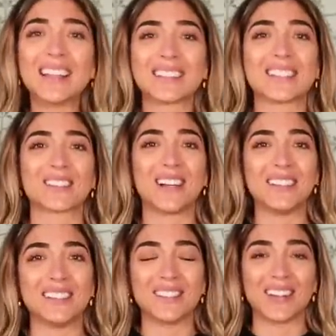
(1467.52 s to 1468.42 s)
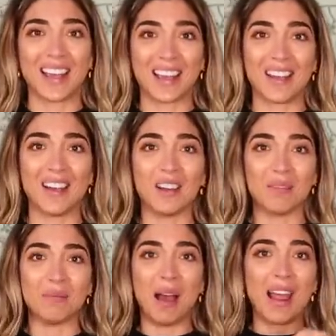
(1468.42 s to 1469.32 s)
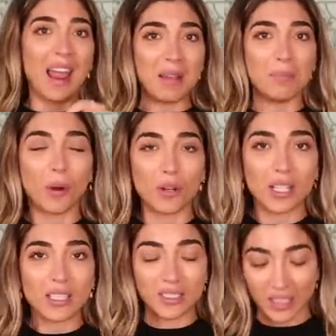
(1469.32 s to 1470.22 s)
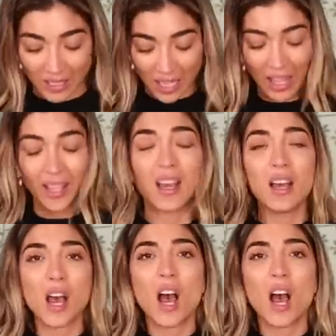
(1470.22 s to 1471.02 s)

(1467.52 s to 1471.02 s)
this is what I do when I get home. I hate bodies because they're like